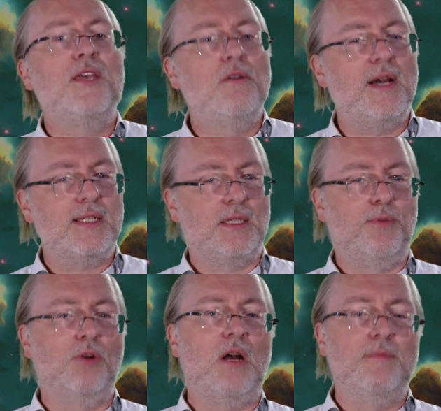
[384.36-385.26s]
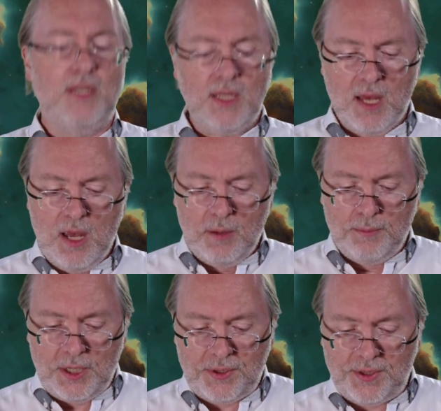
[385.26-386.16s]
iOS programming,
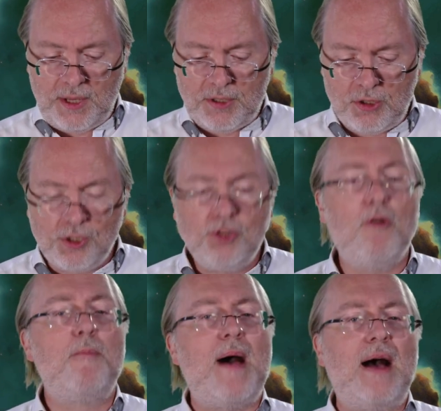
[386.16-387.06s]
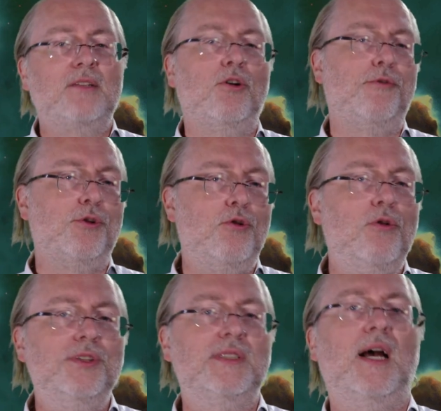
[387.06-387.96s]
but there is also a part of the
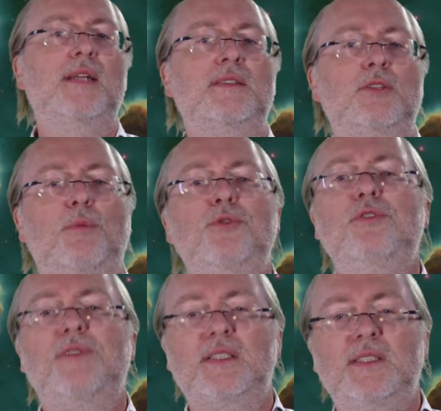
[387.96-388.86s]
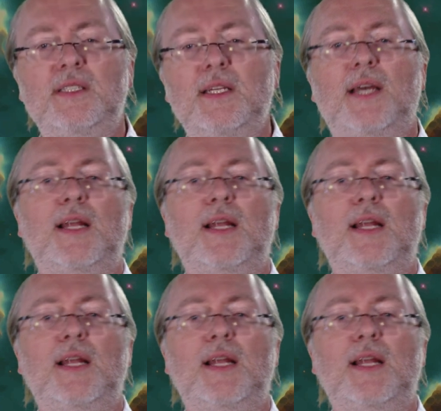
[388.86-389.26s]
course at Sorbonne University,